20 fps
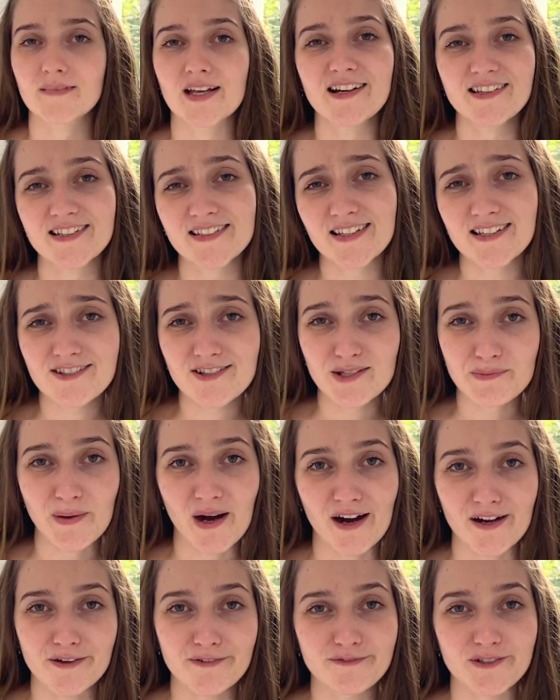I think that's just
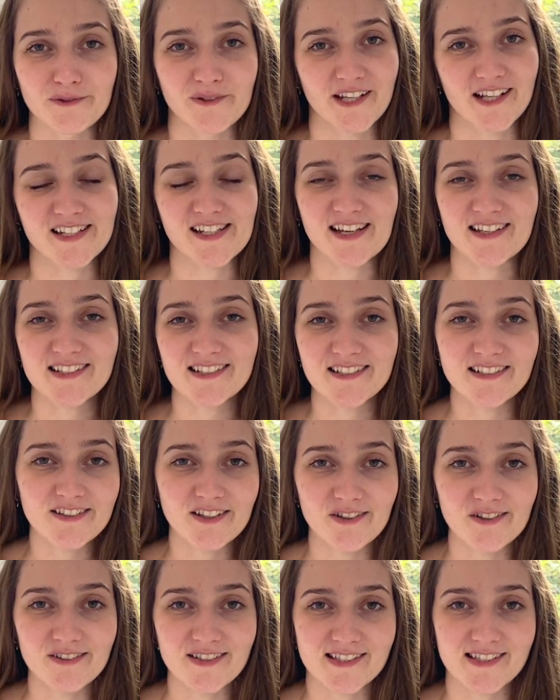part of doing a test knit
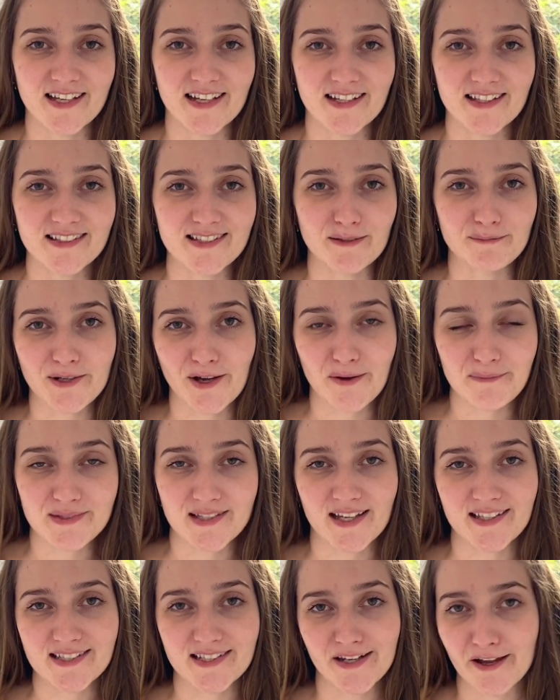though, is that sometimes
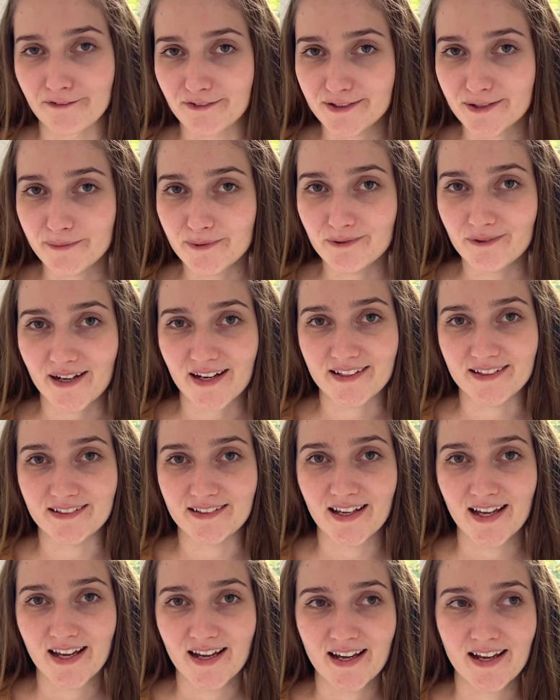that's inevitable, and
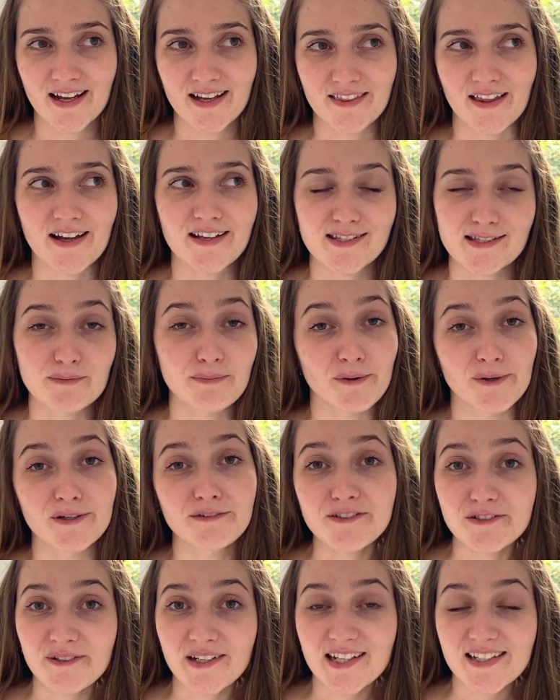that's the point
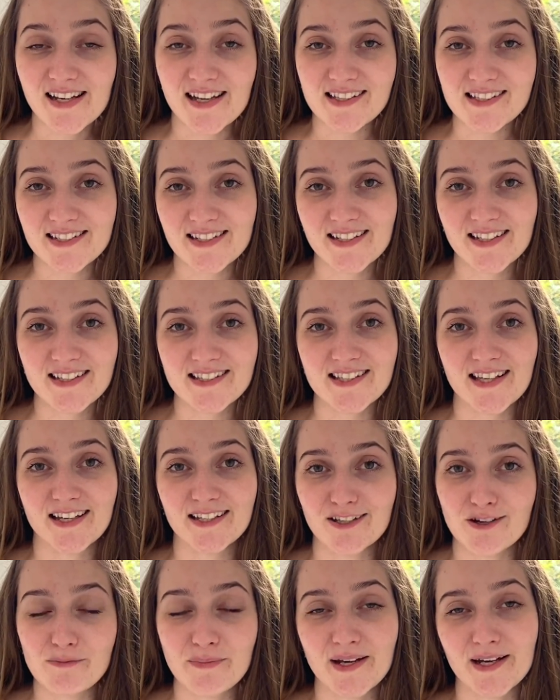of doing a test knit, is that
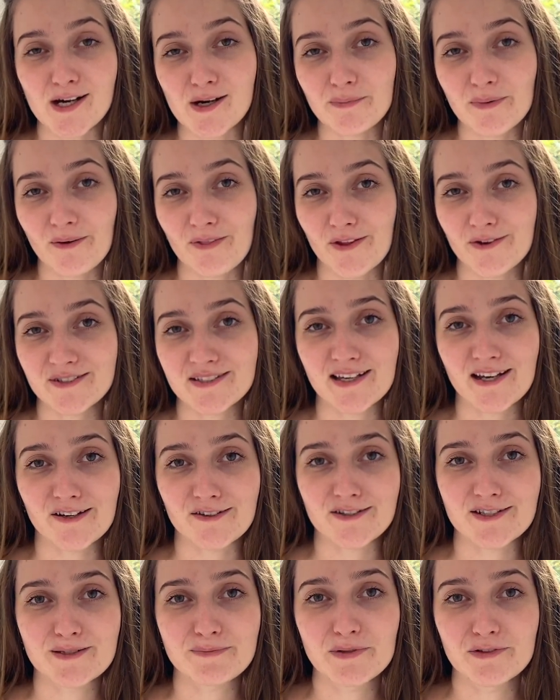you pick up on those
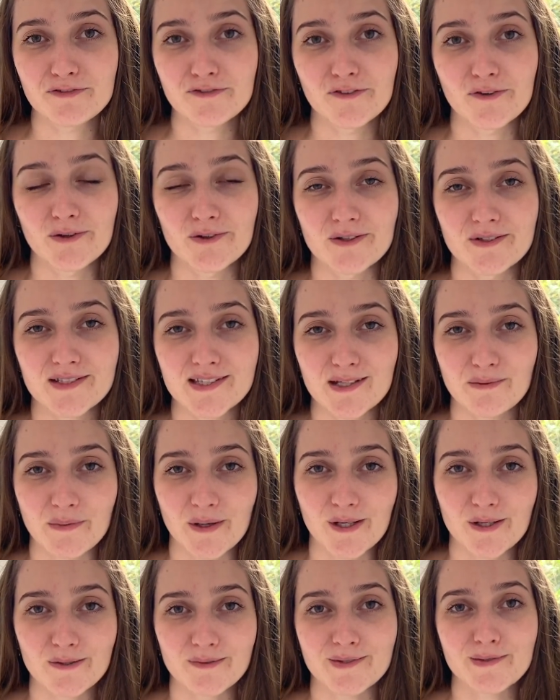errors before
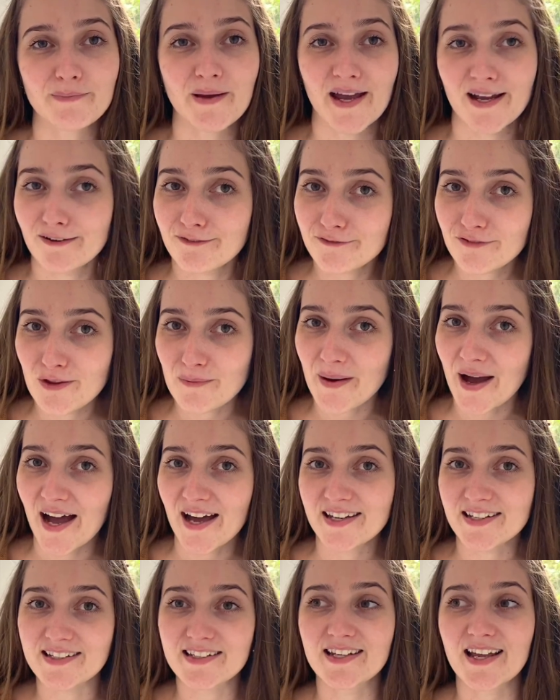someone who's paid for the
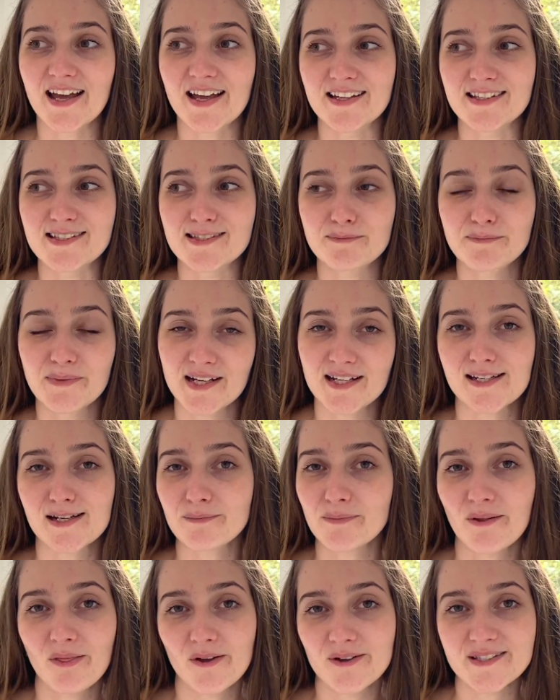pattern has picked up
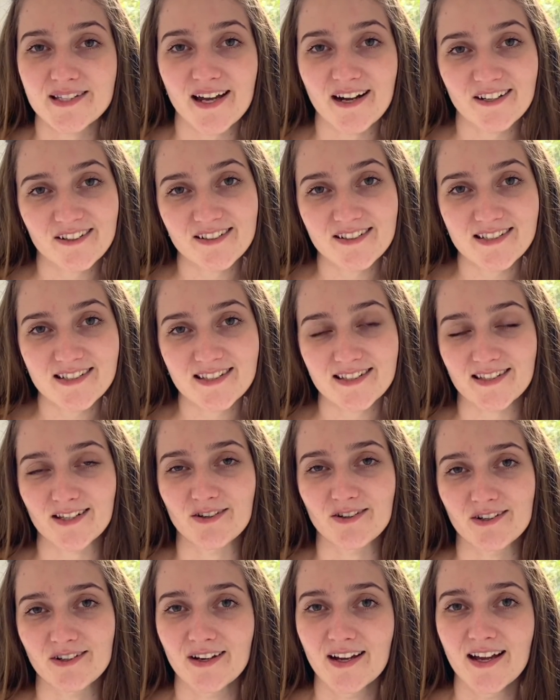on those errors.
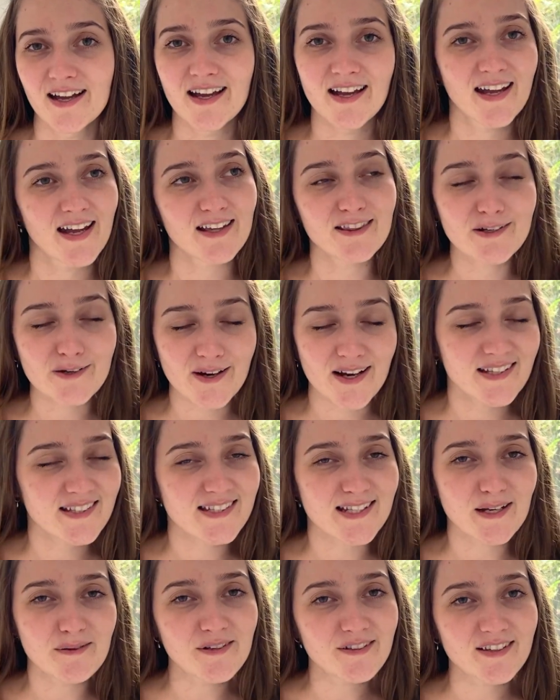So in the grand
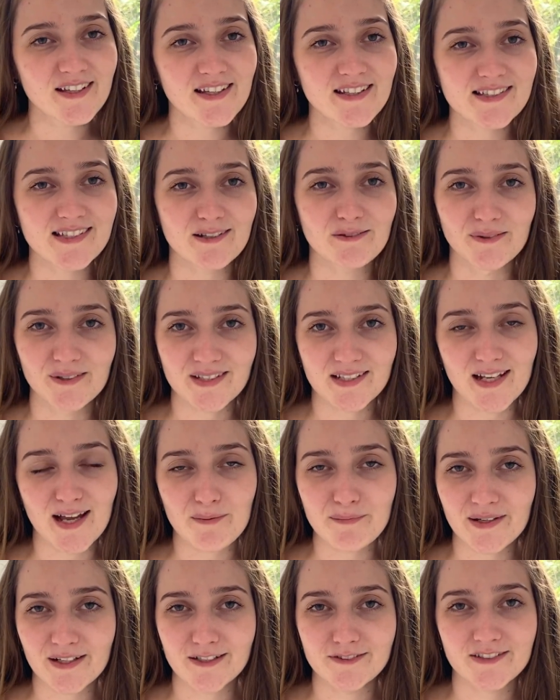scheme of things, it wasn't
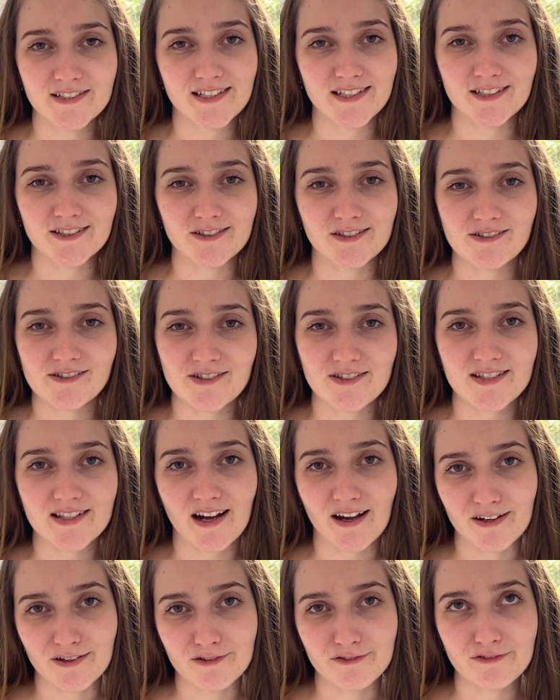that big of a deal. It was just
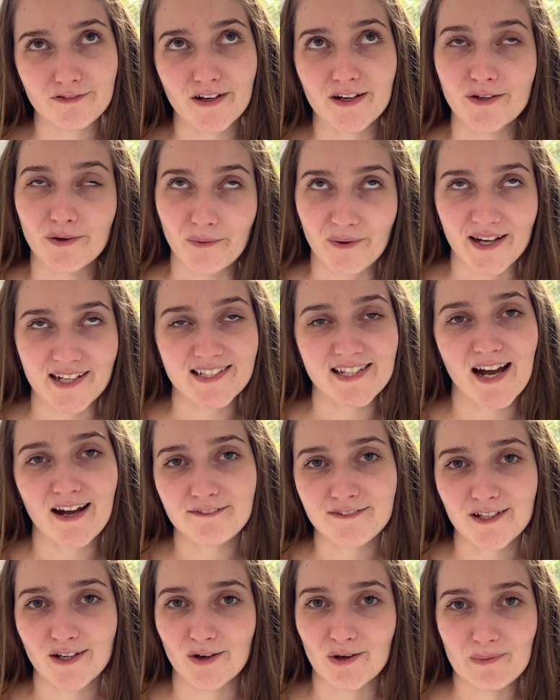kind of annoying to have
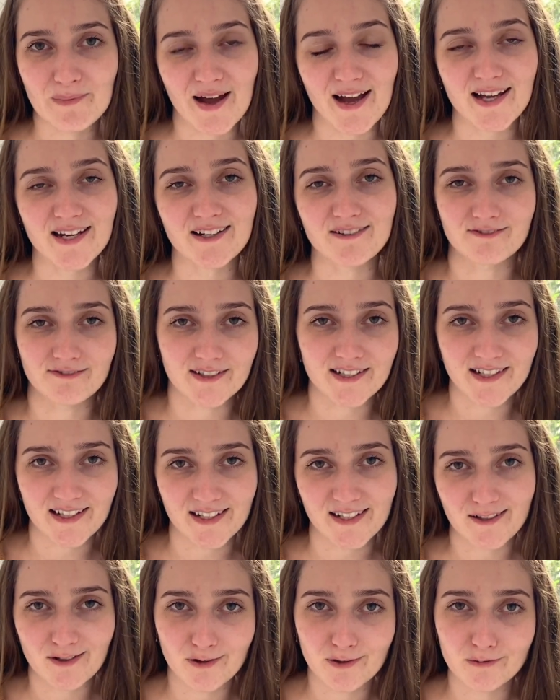to go back and re-knit
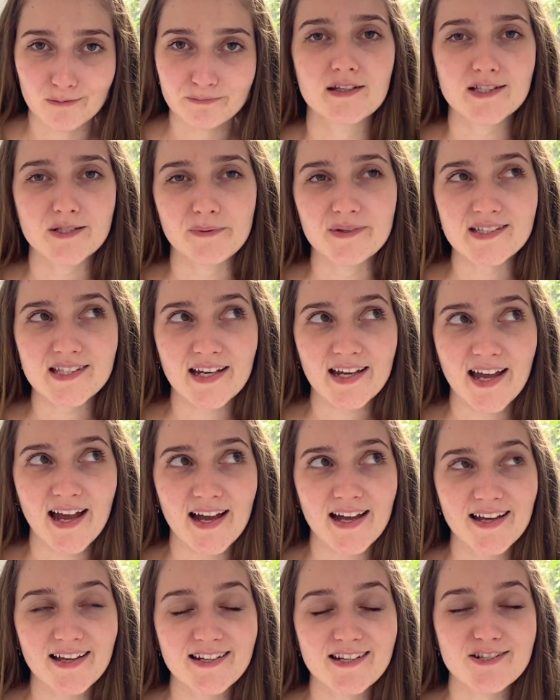it all. So once I
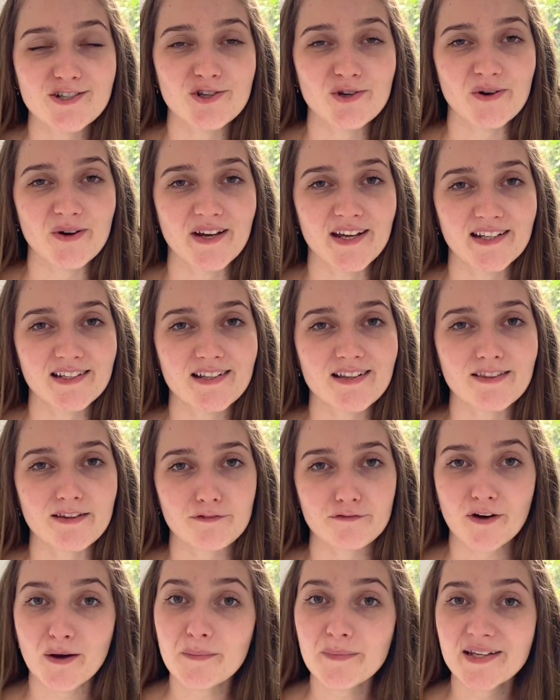had joined the
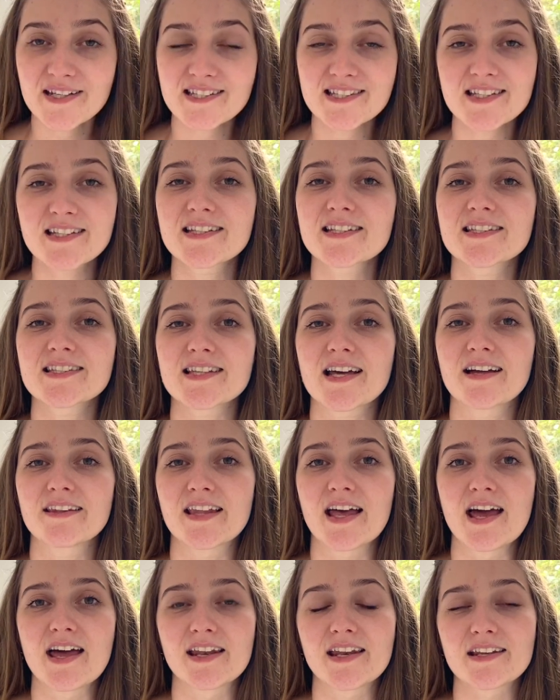front pieces and
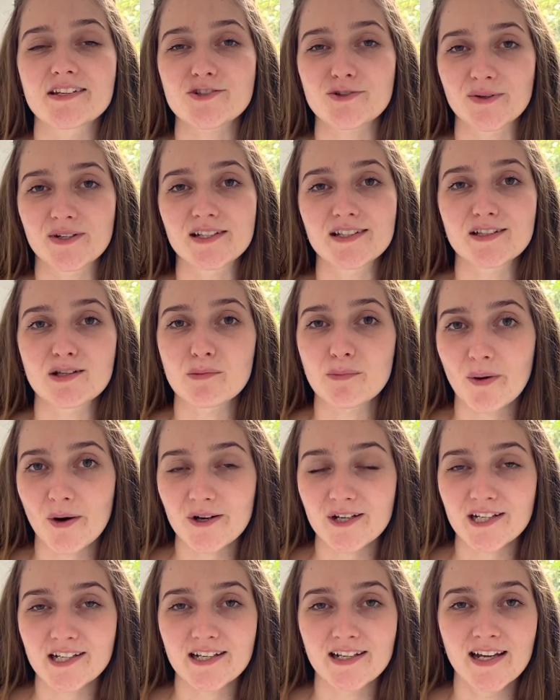then joined in the
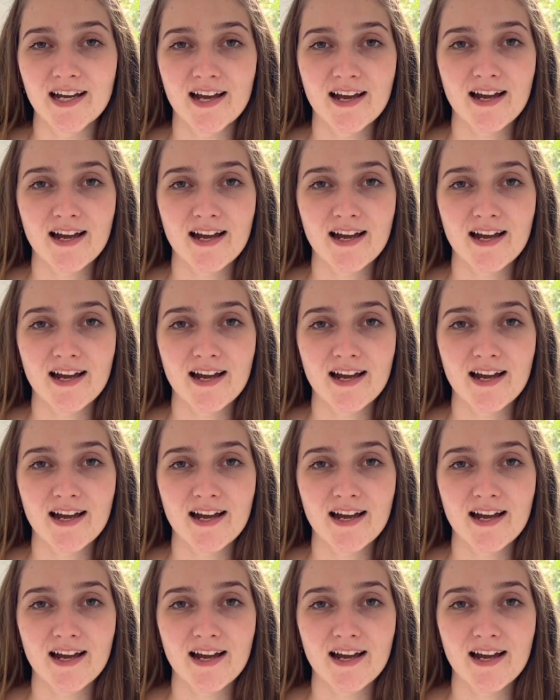body,